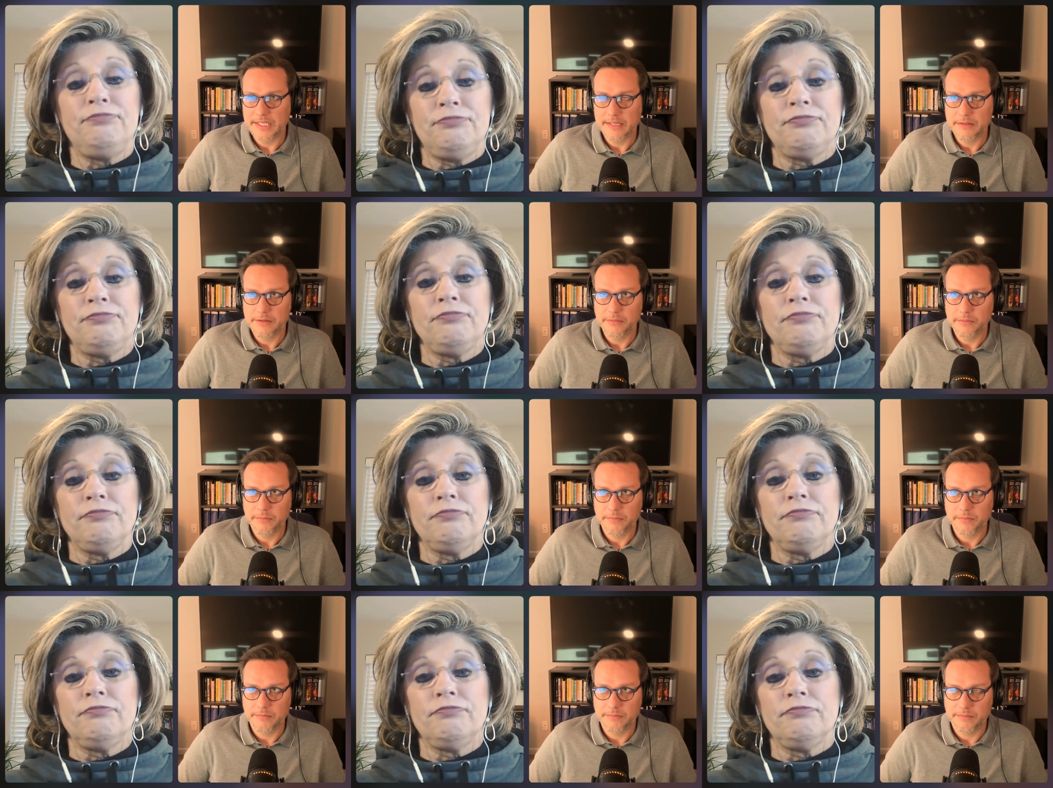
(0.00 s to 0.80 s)
Speaker 1: another
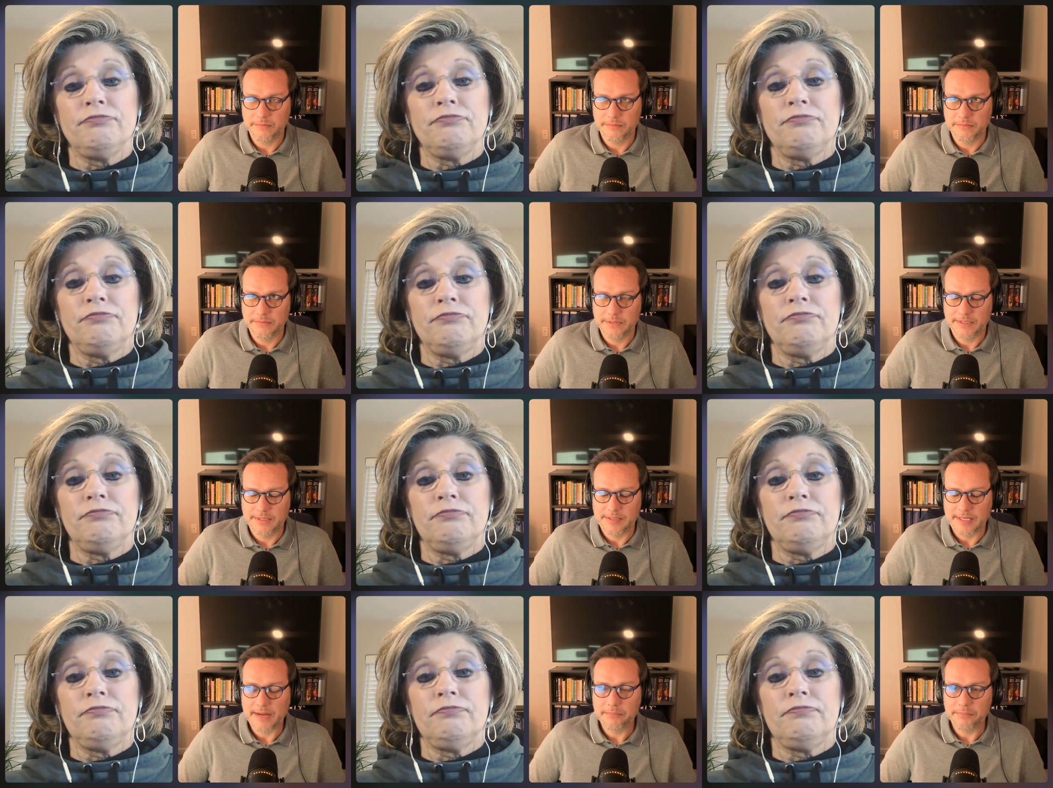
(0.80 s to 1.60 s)

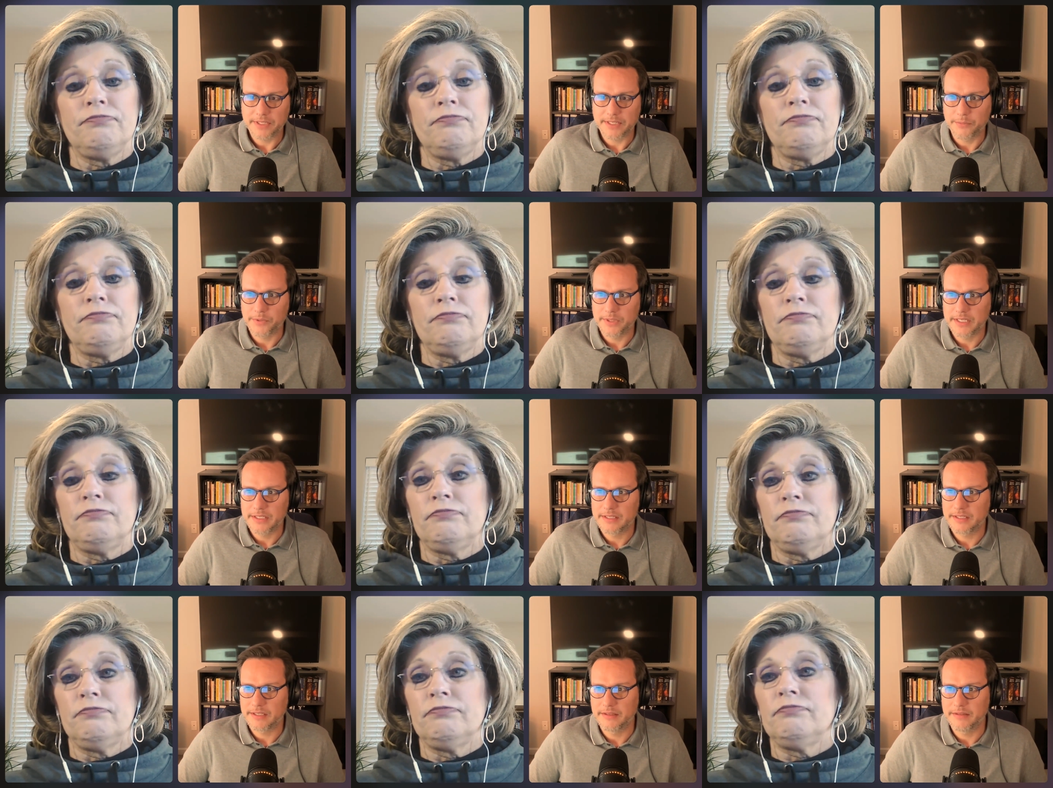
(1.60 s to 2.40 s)
type that I wanted
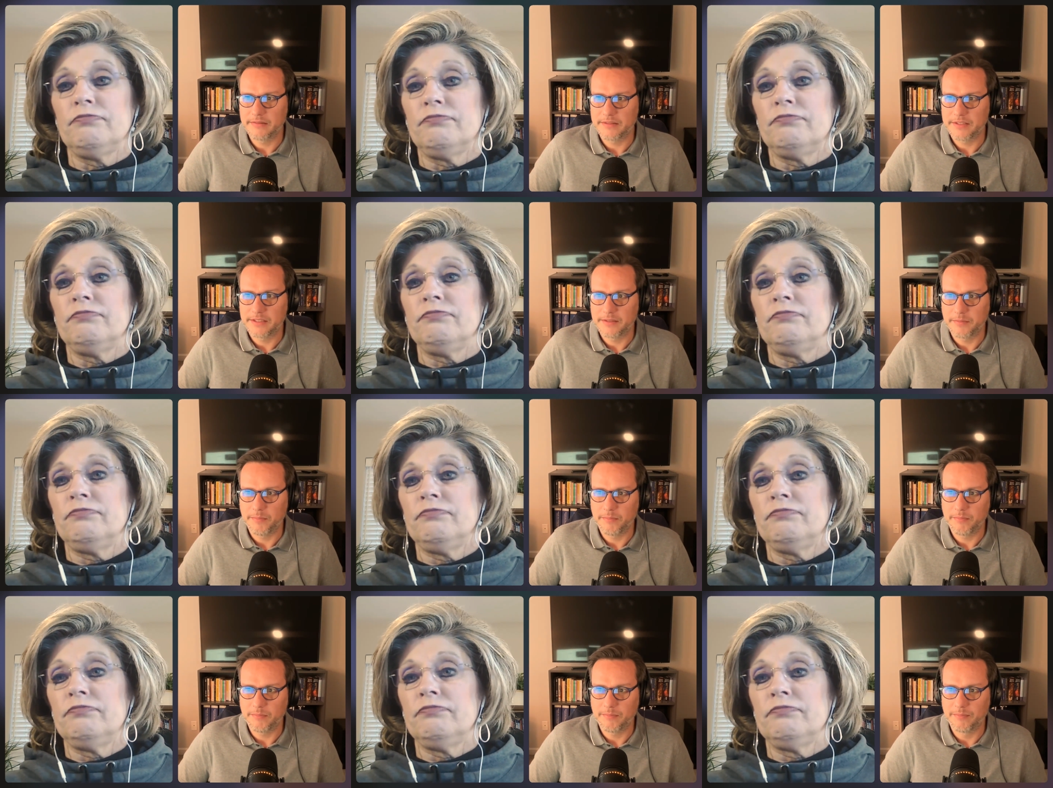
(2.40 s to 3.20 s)
to to
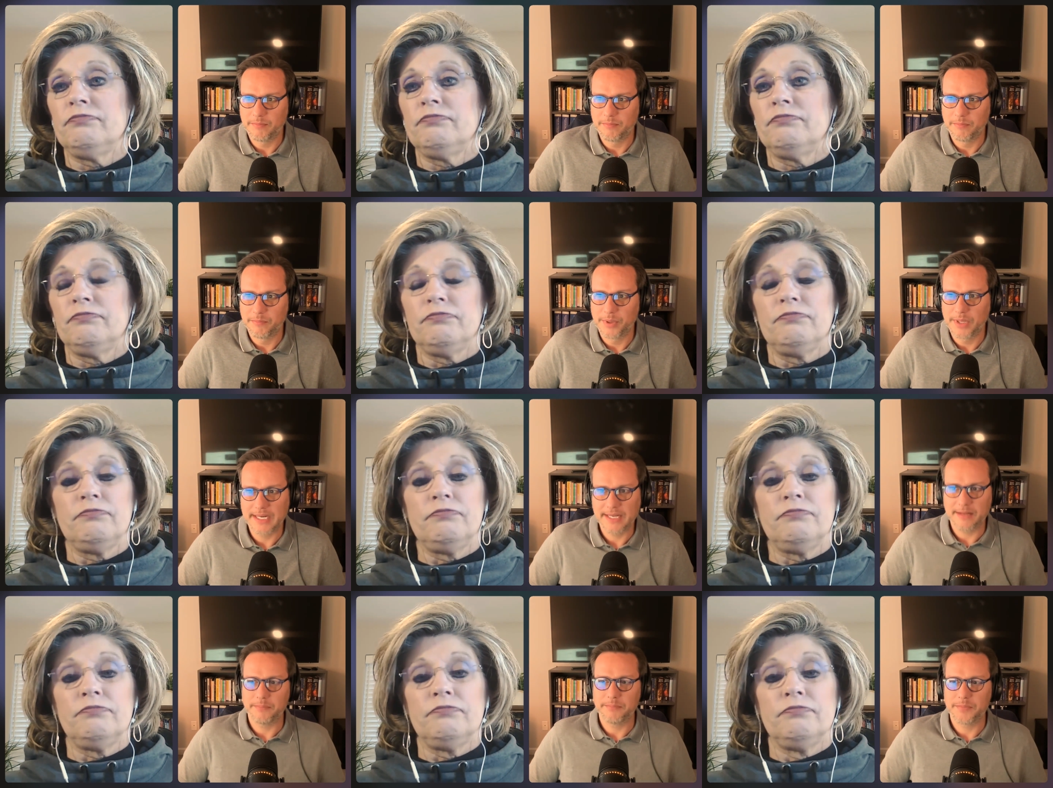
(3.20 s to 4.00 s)
bring
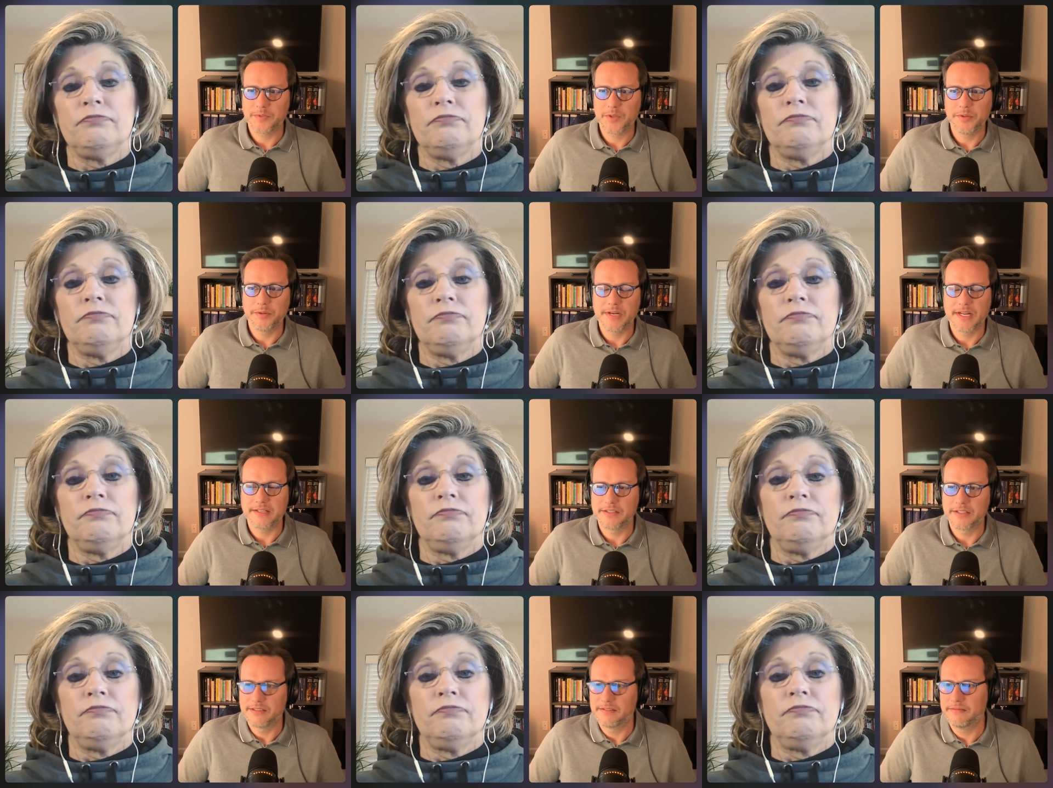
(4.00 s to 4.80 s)
up too, not
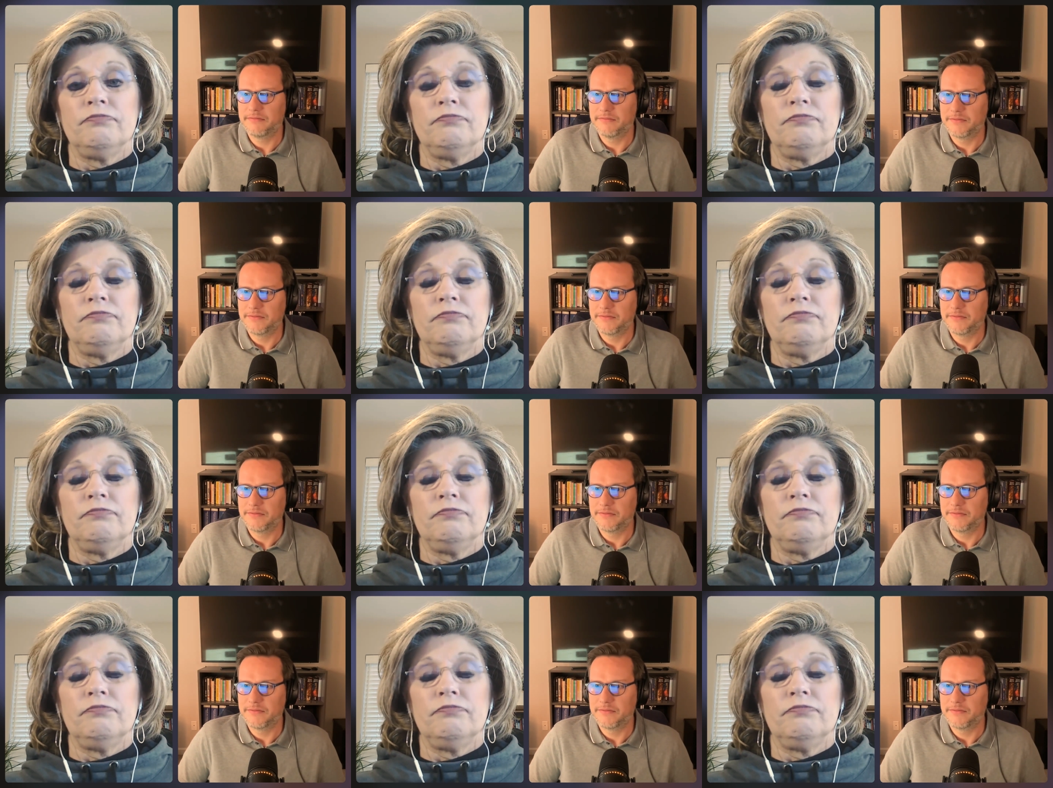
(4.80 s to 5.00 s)
to